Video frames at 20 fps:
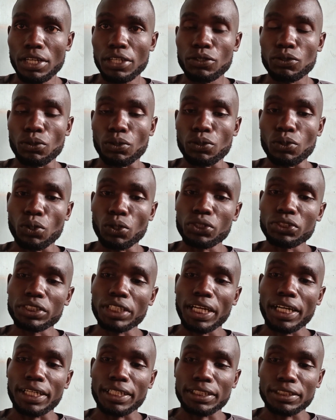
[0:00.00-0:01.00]
So those
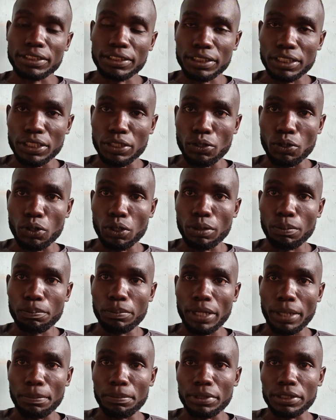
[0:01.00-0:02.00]
are single
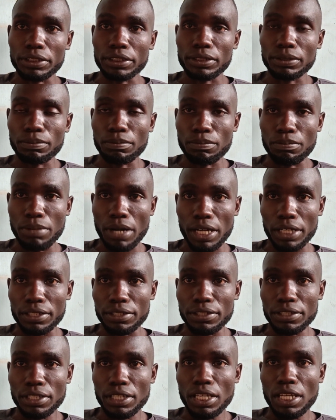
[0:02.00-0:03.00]
purpose
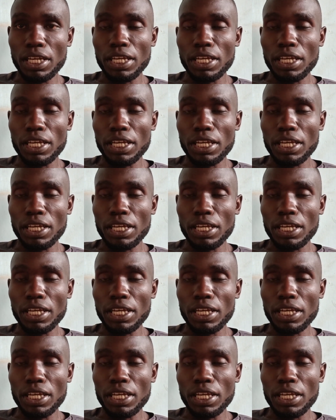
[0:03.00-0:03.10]
birds.